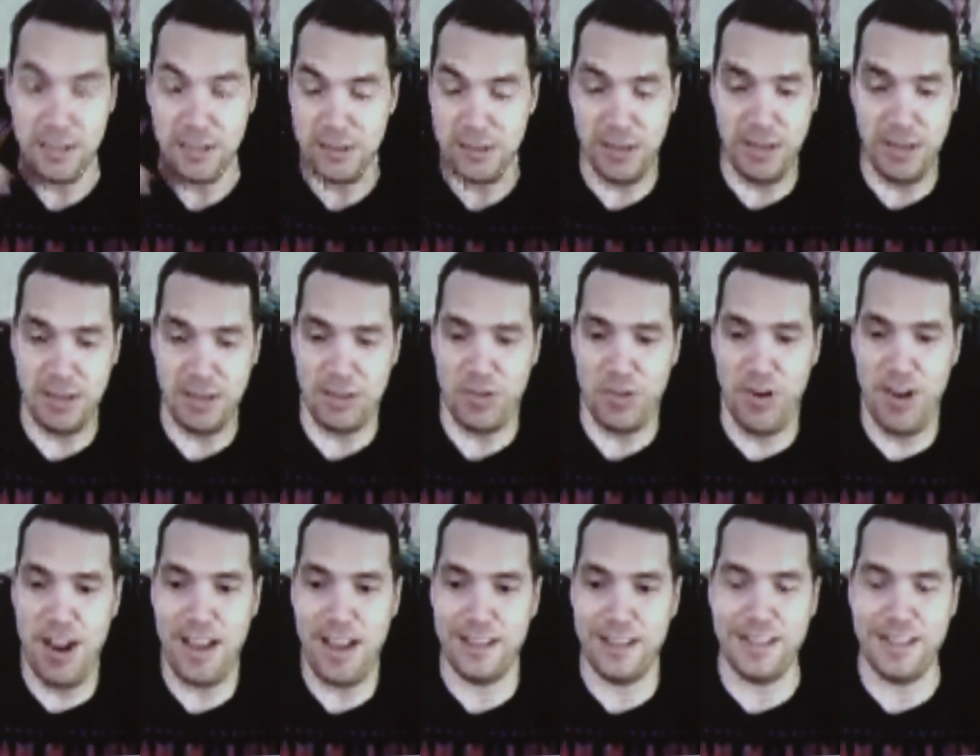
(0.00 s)
she's
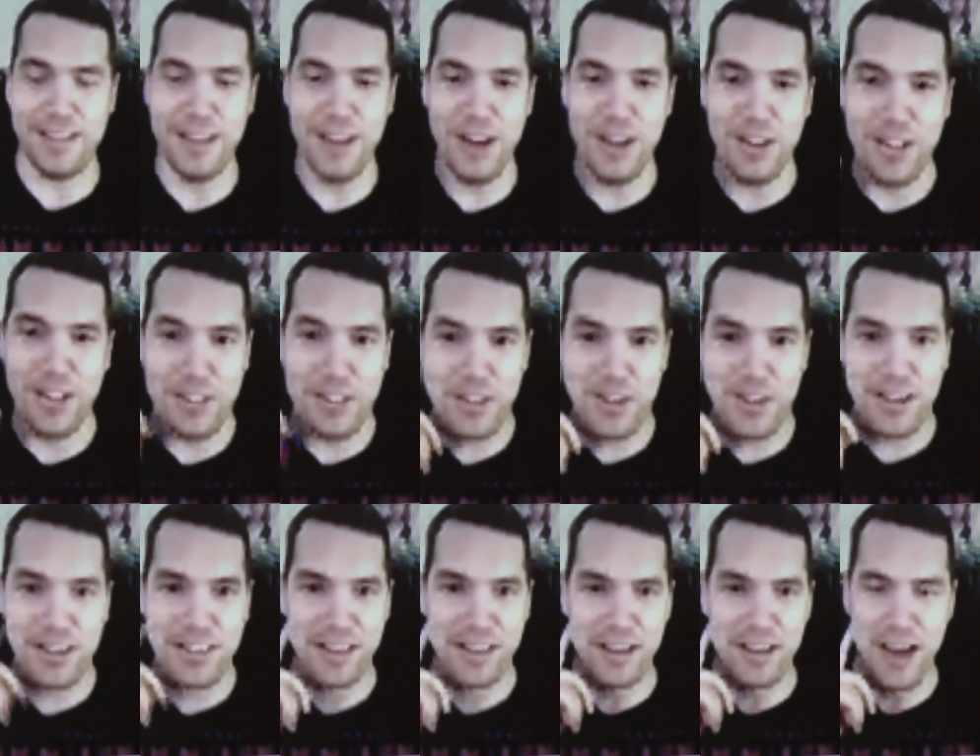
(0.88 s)
great, you know. And then she
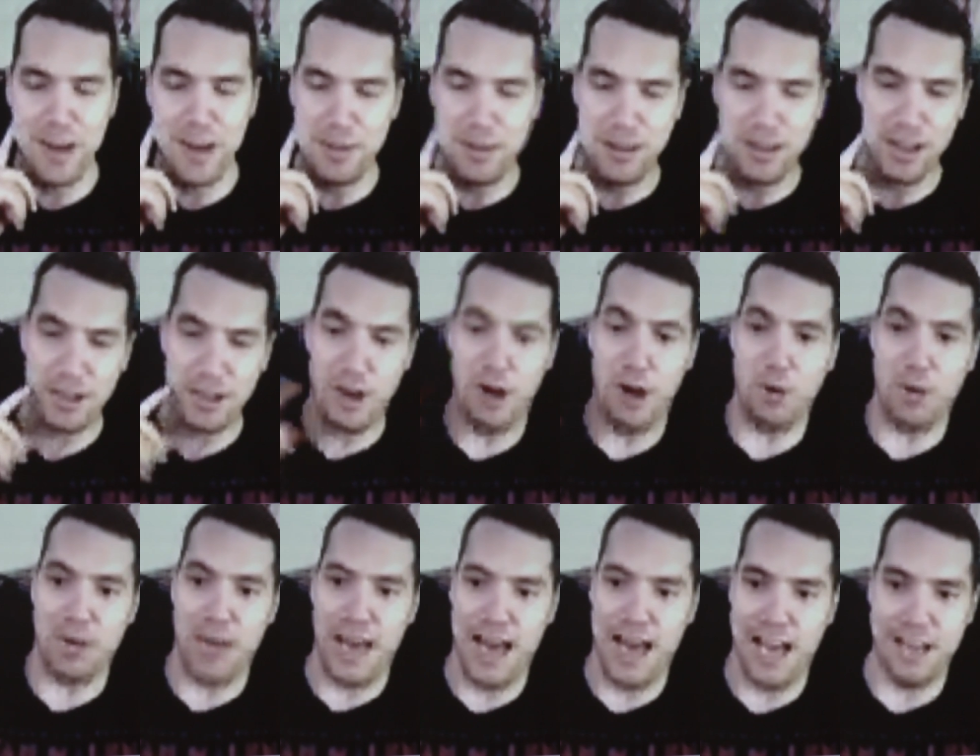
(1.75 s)
gets in combat, you're like,
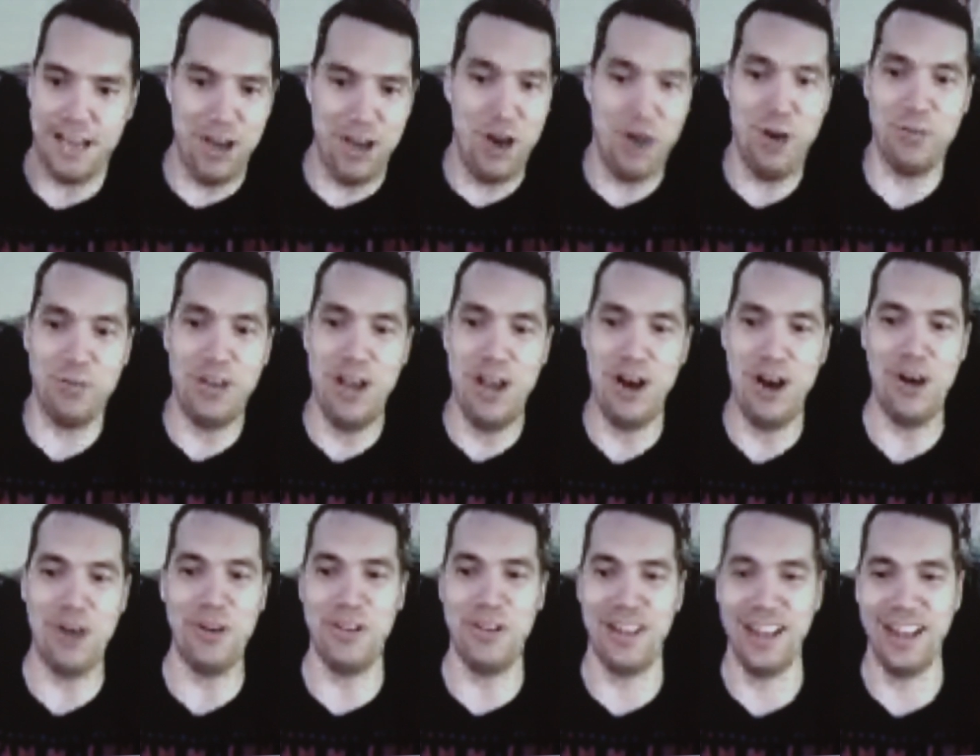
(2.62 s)
oh god, oh
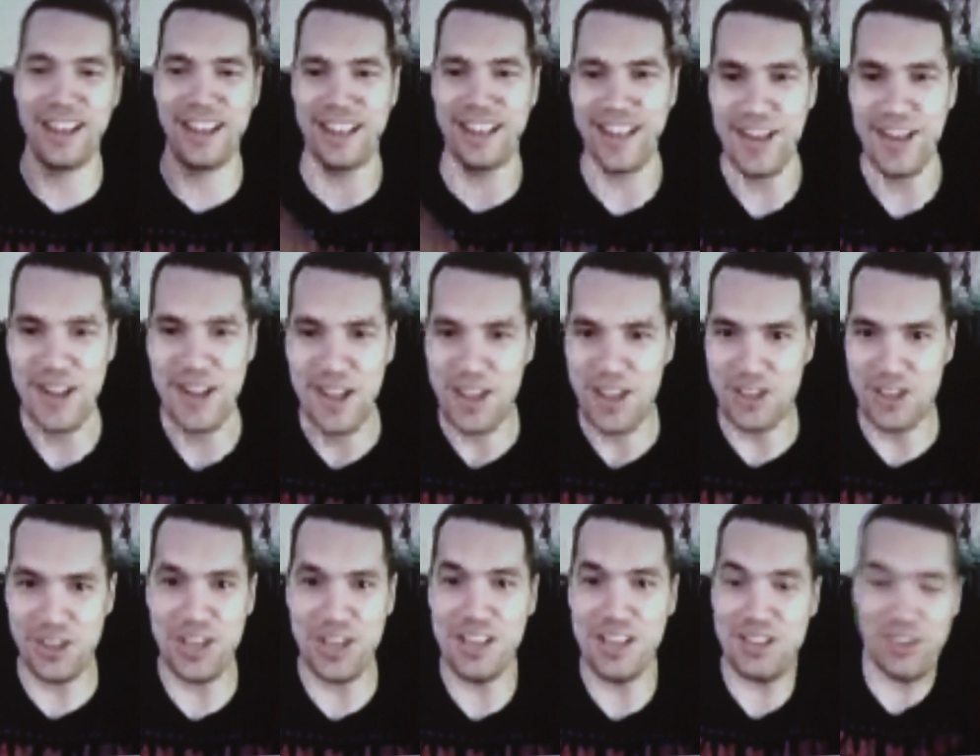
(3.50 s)
no, like
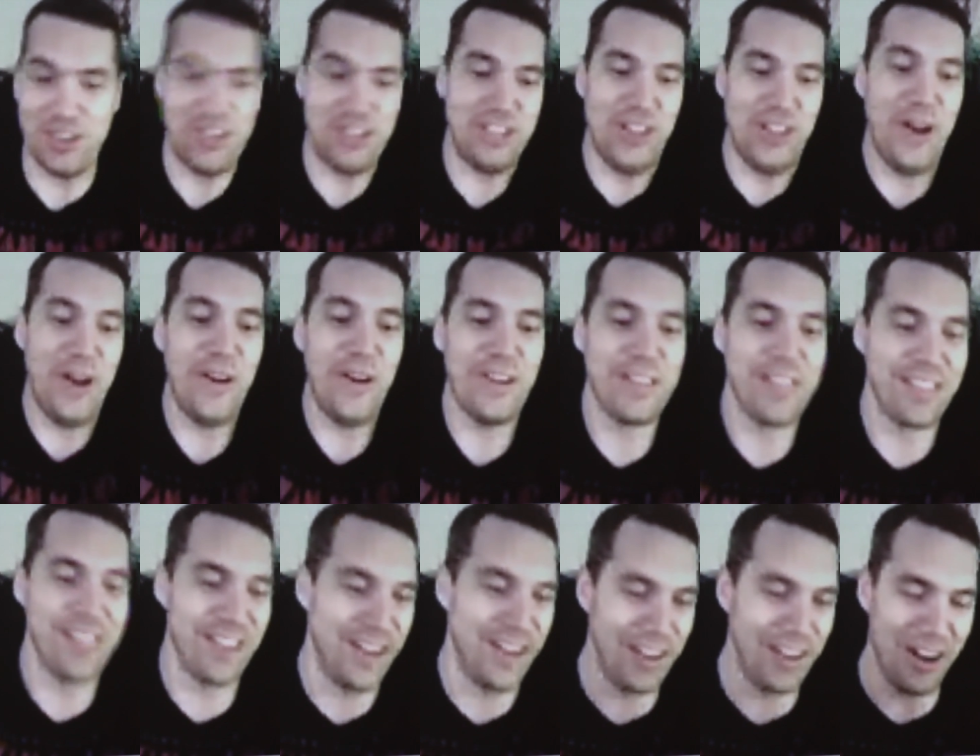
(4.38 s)
she she
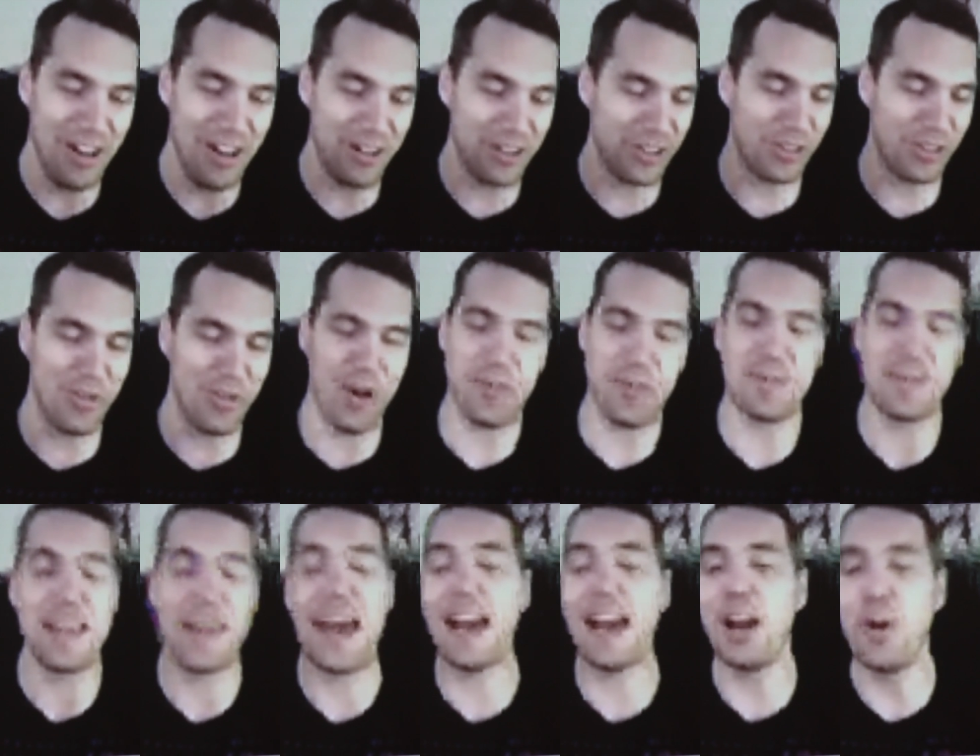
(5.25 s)
turns on all her
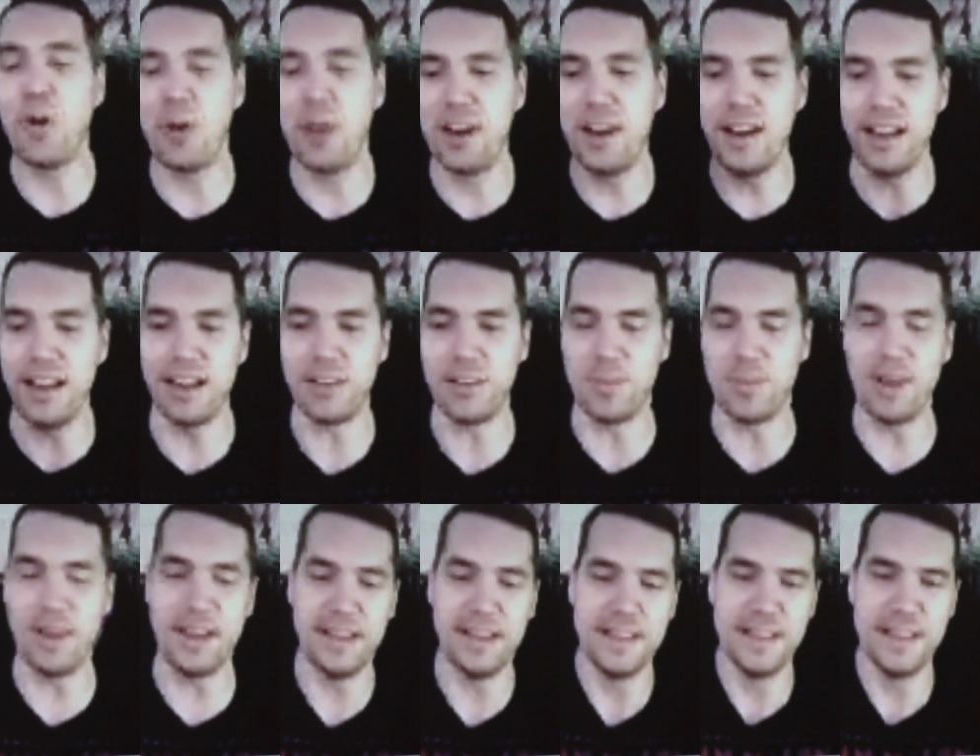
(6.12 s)
squadrons. I don't know what it is,
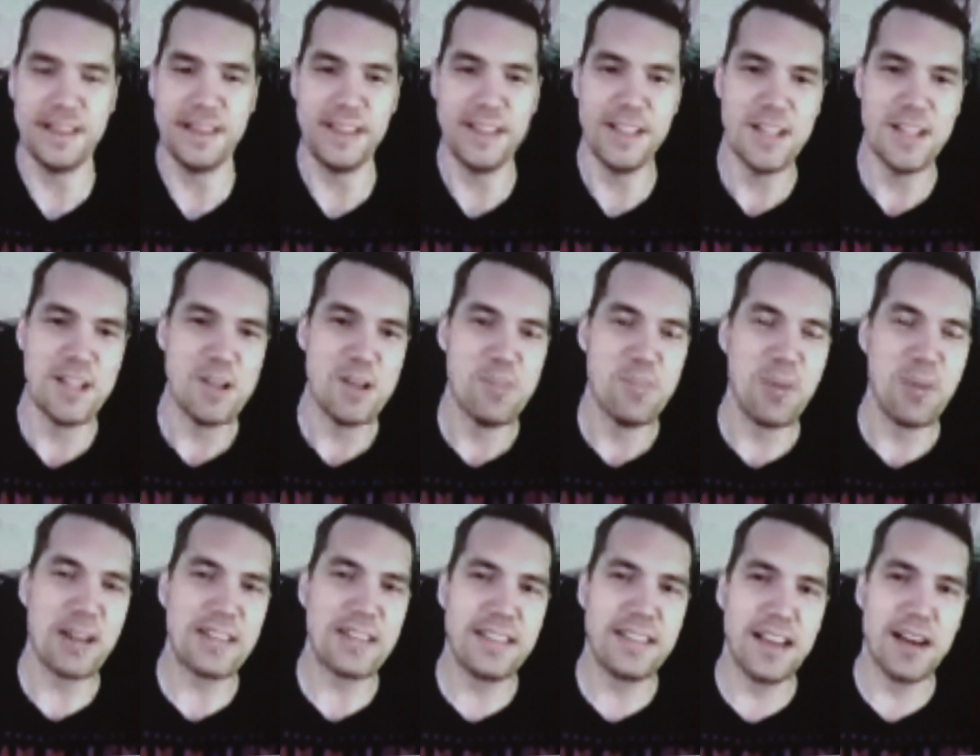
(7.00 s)
but
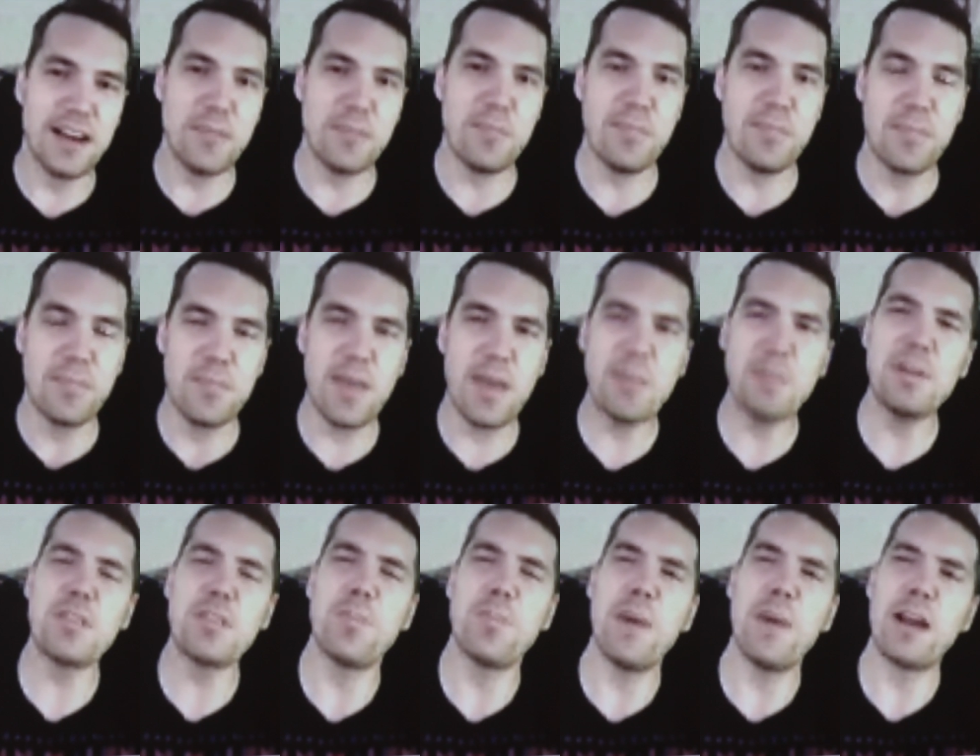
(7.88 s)
but um, maybe
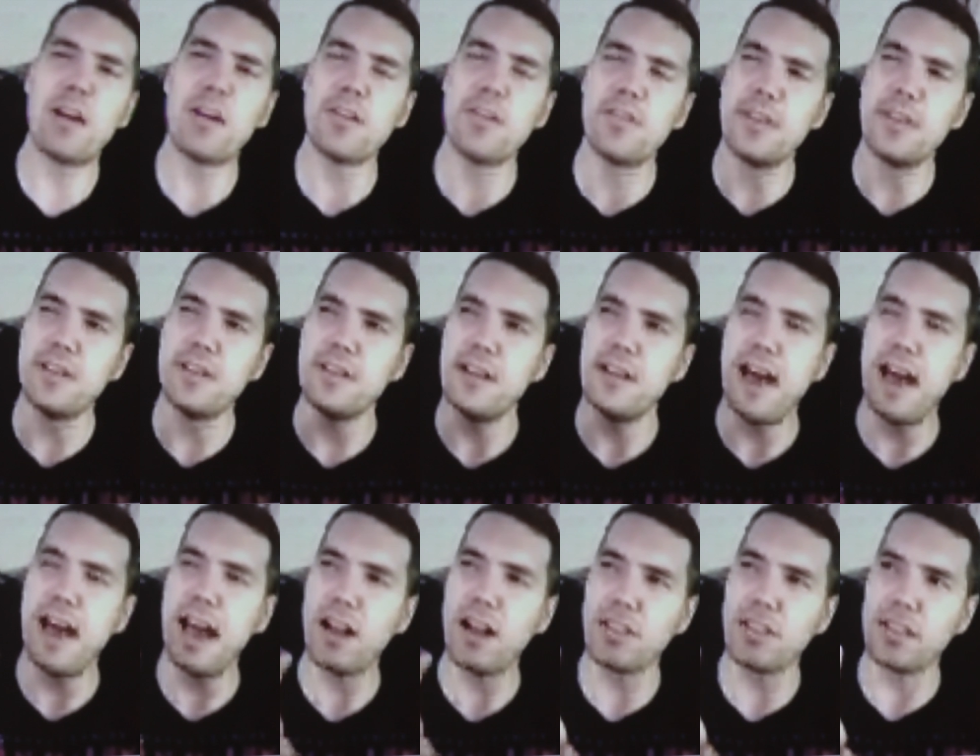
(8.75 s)
it's better if it.
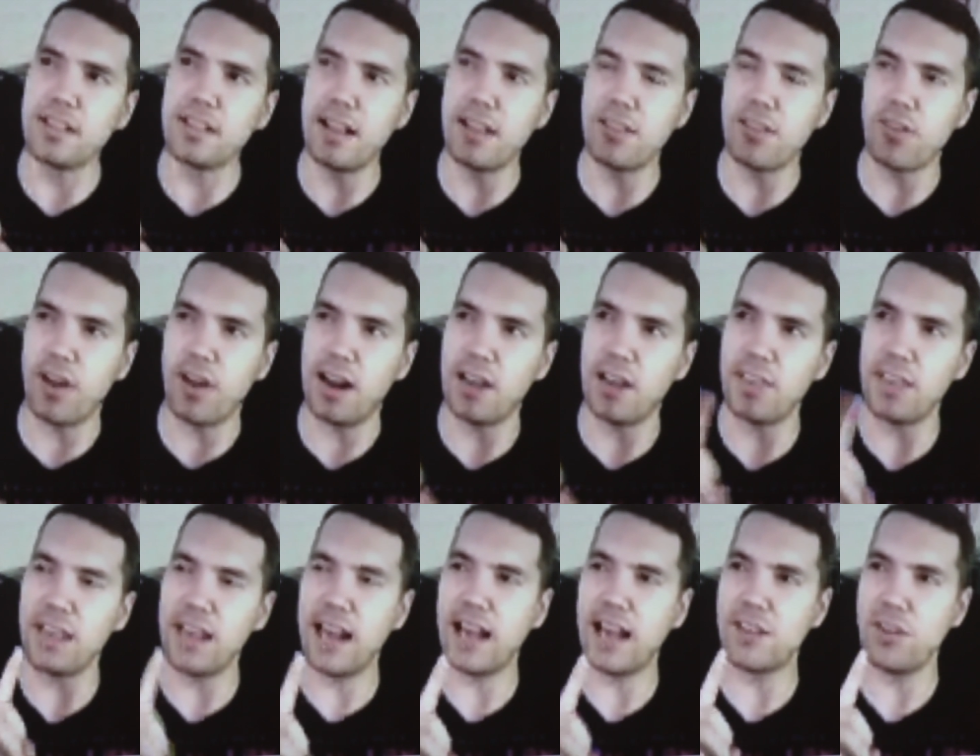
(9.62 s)
I don't think that's right. I
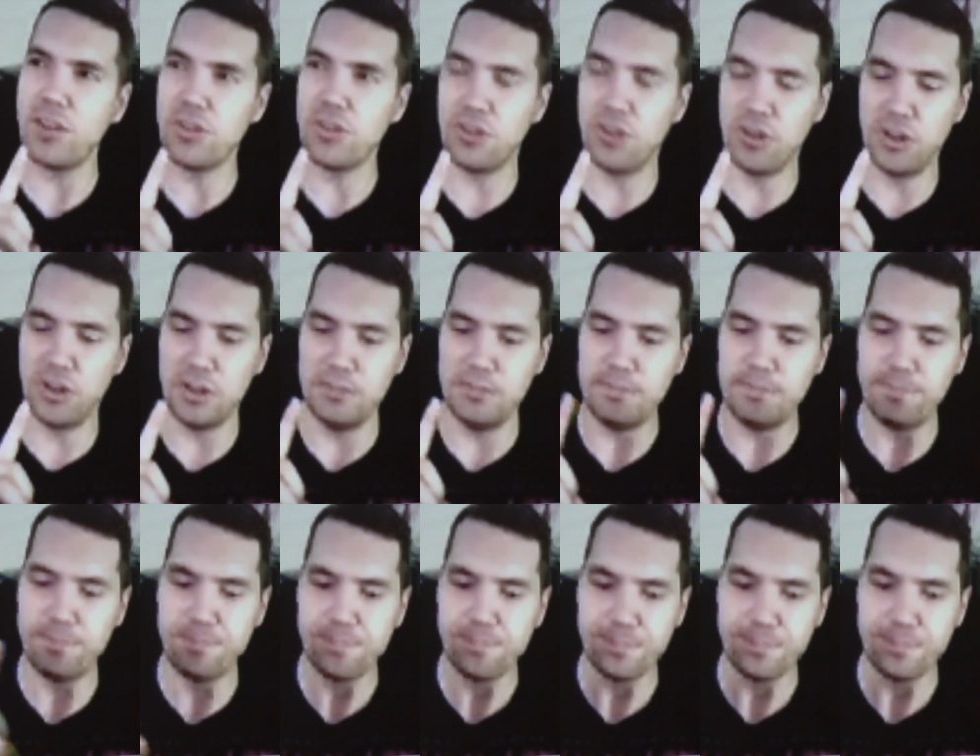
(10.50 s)
think it actually should,